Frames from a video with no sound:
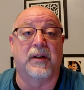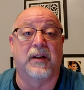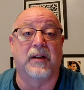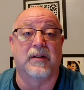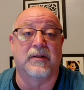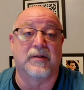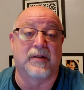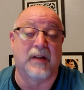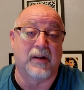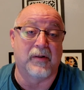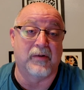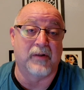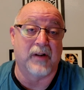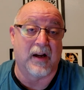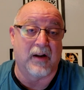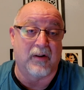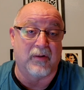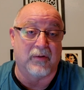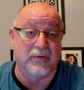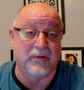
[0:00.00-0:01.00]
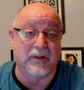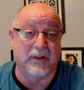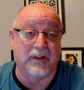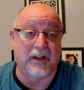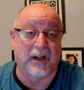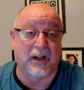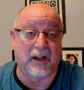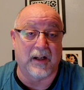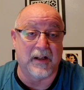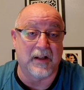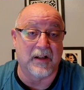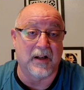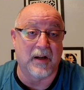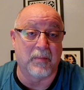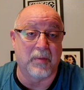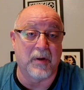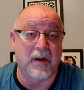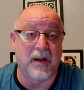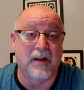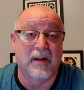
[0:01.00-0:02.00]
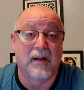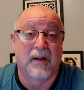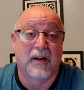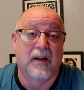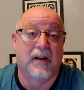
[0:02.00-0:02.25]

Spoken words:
because they do not own the ticketing company,